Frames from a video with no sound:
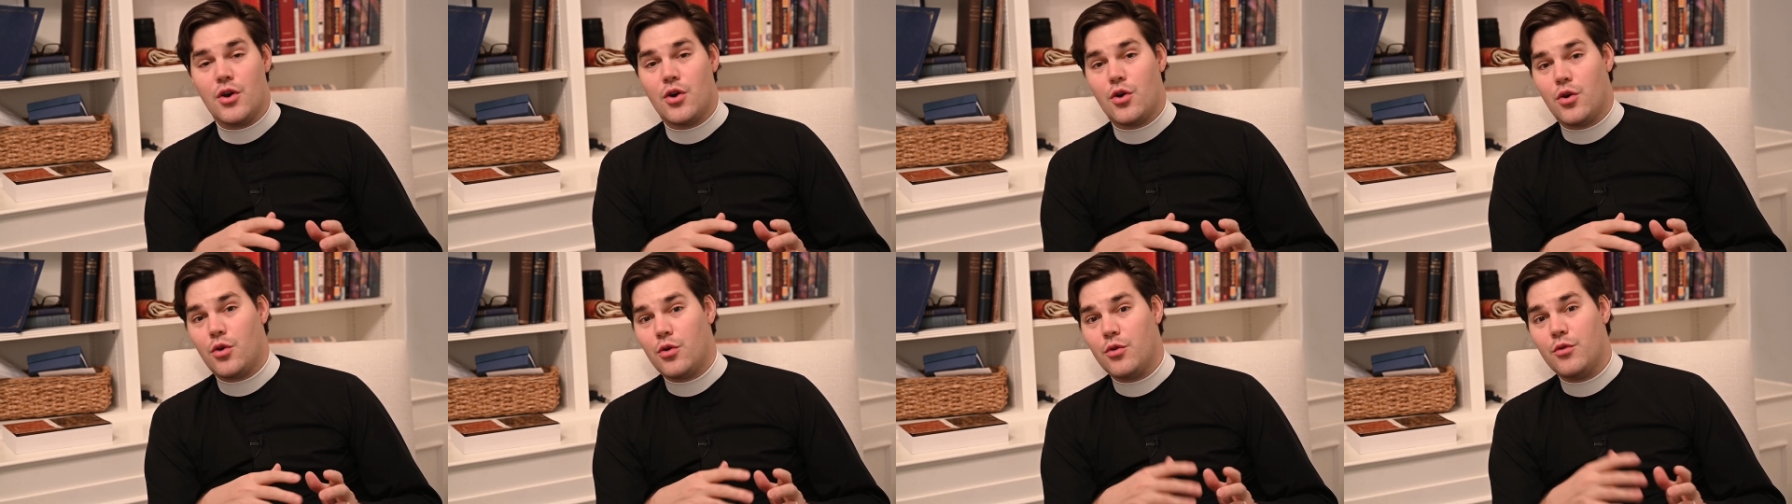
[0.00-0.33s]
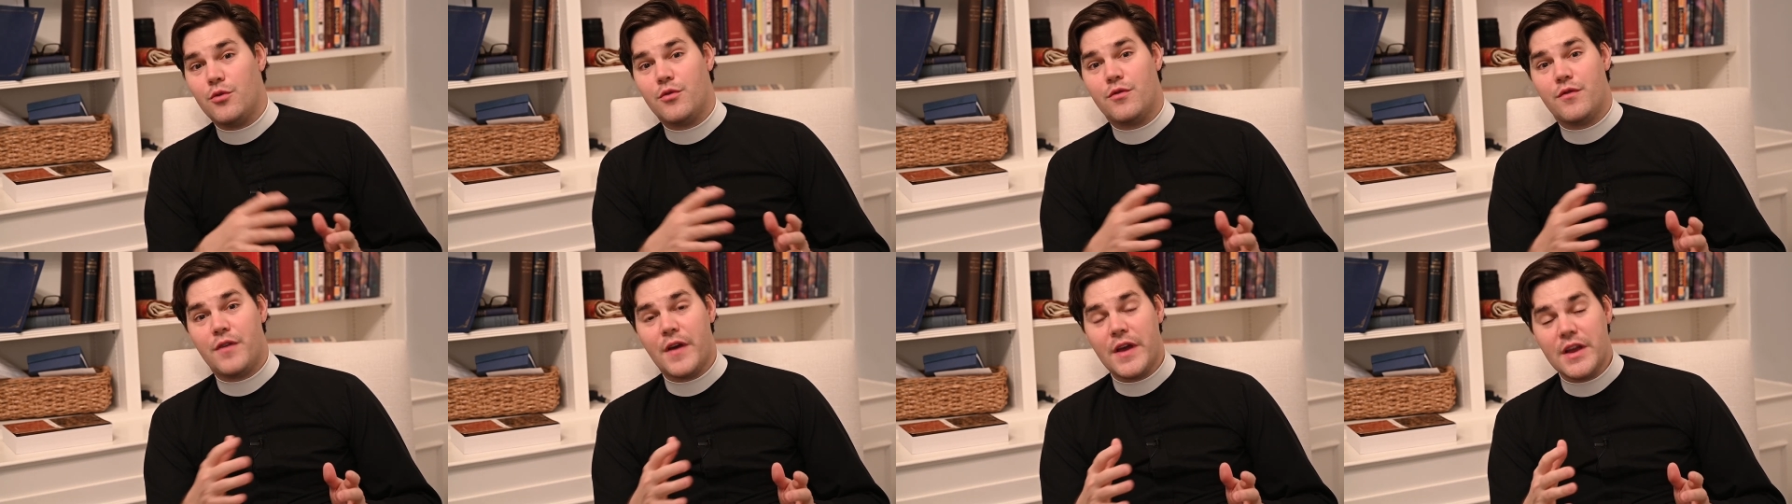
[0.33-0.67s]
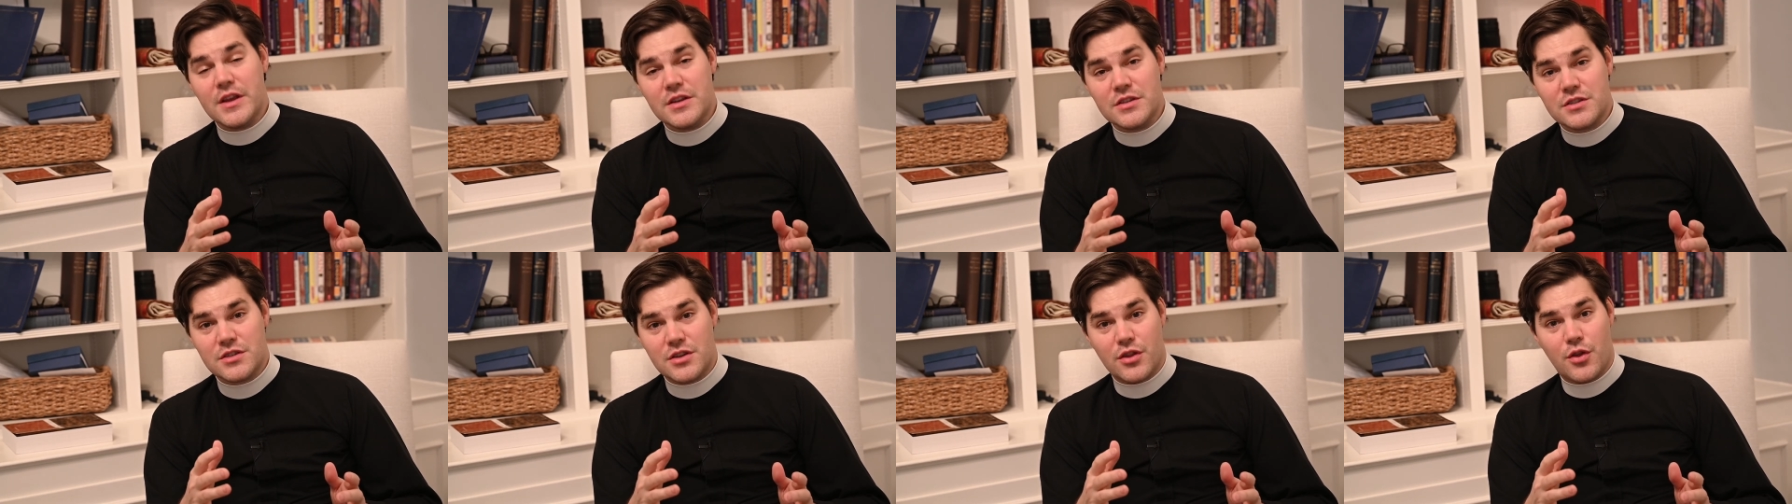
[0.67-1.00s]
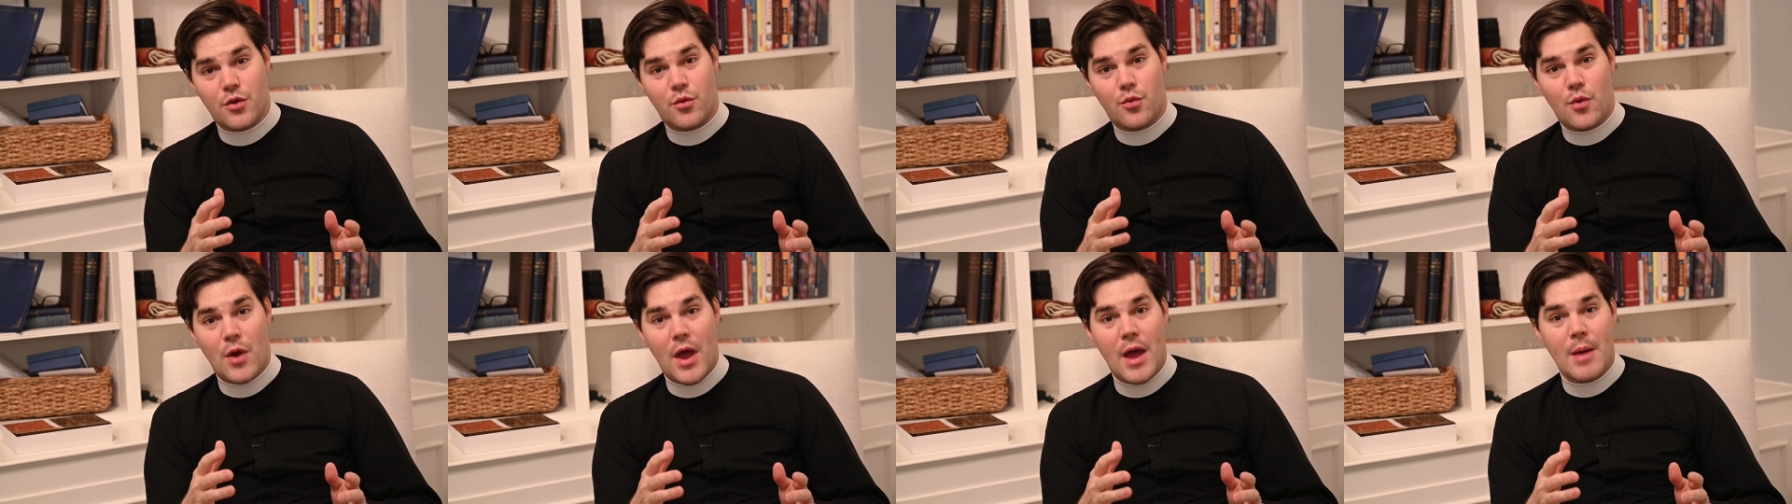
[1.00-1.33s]
who faced the
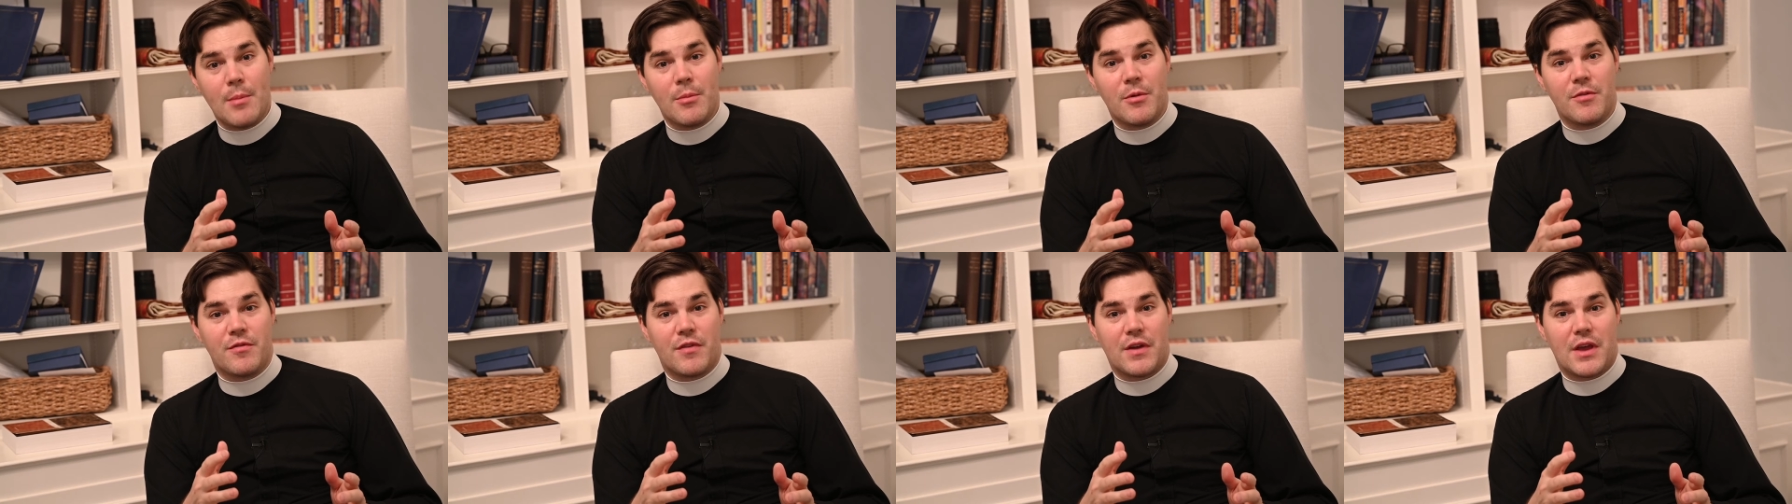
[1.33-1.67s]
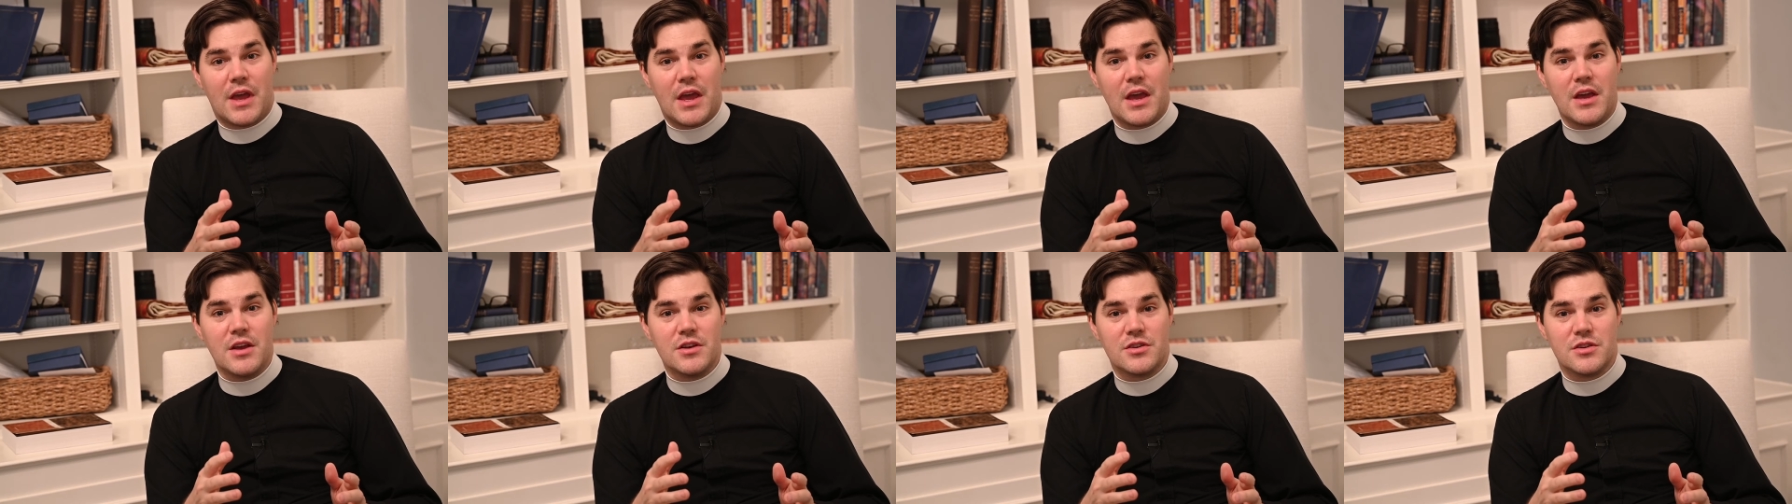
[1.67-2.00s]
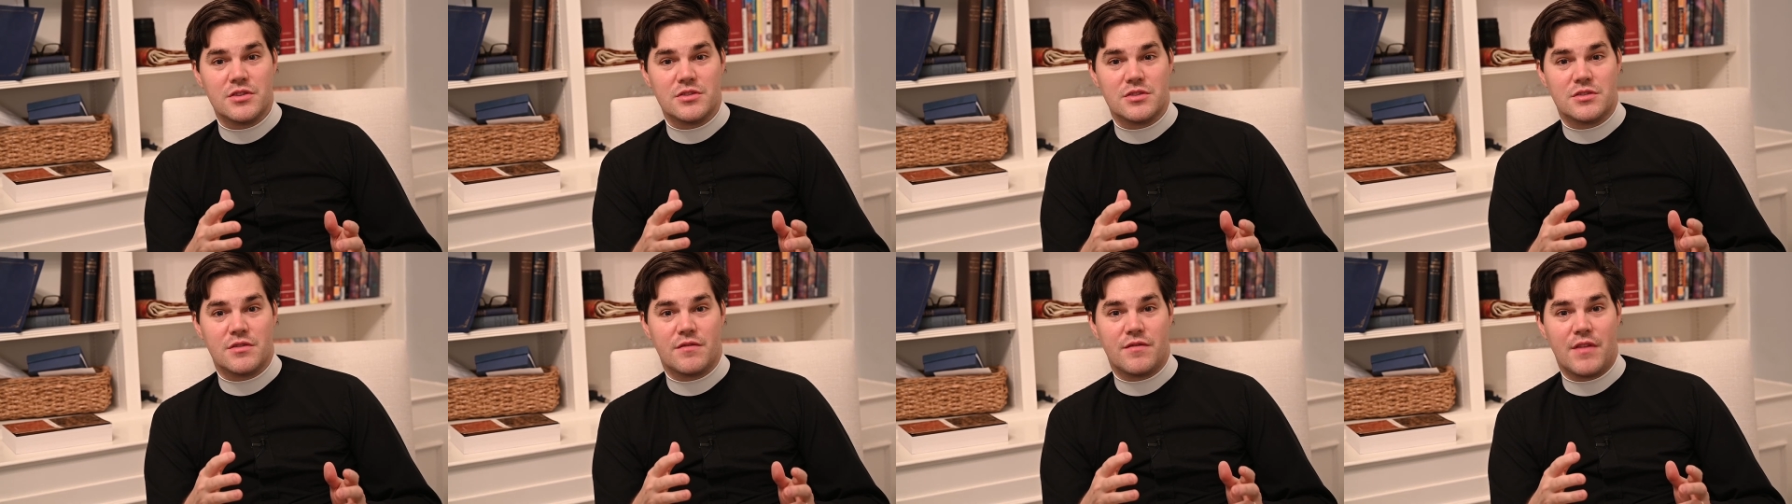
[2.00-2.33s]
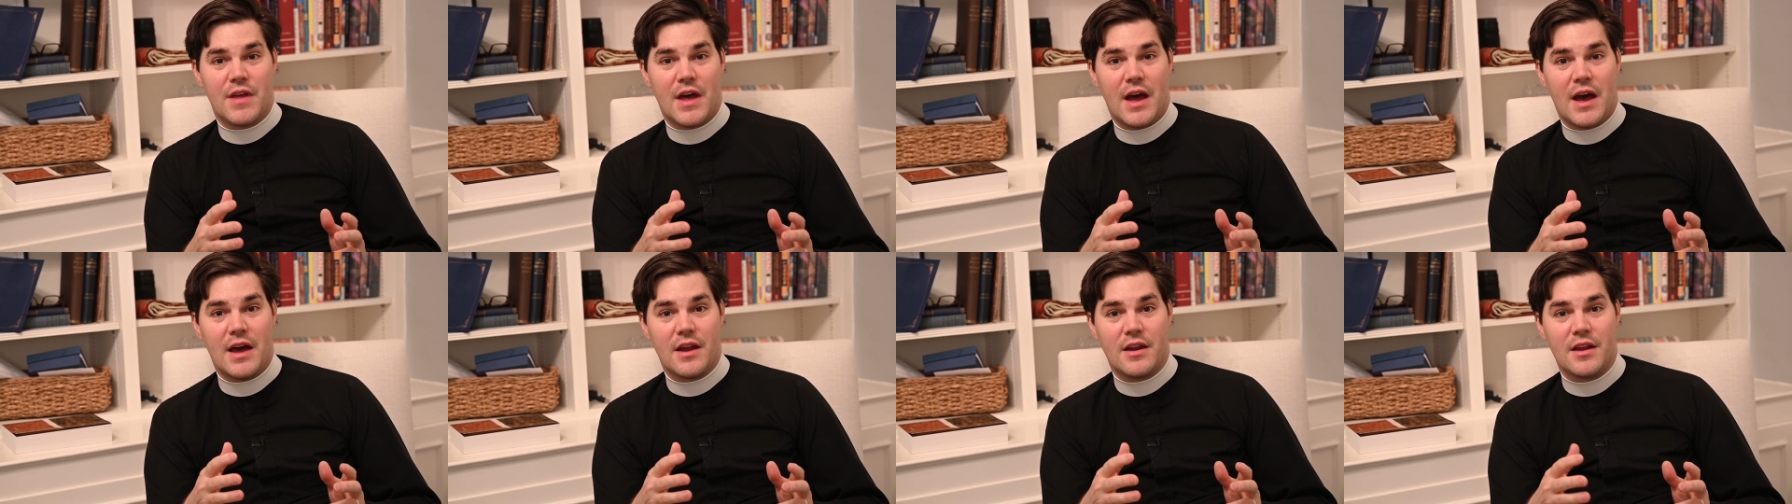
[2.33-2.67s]
ramifications of
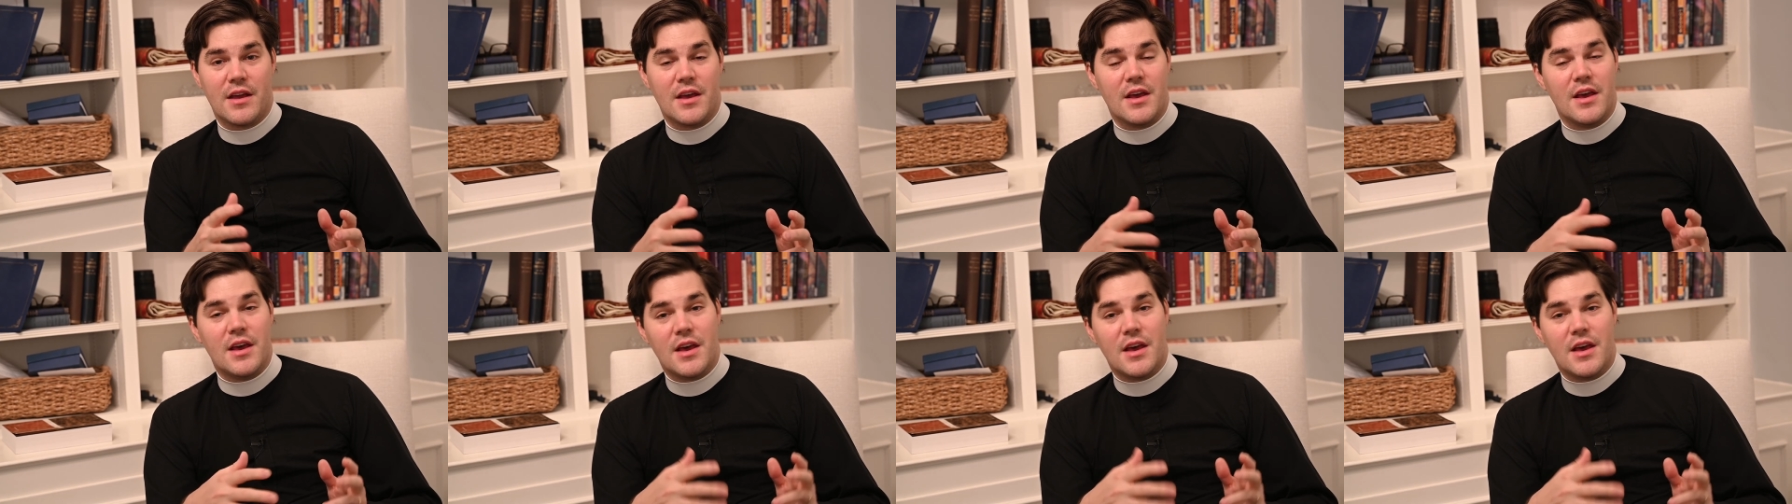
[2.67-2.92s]
that.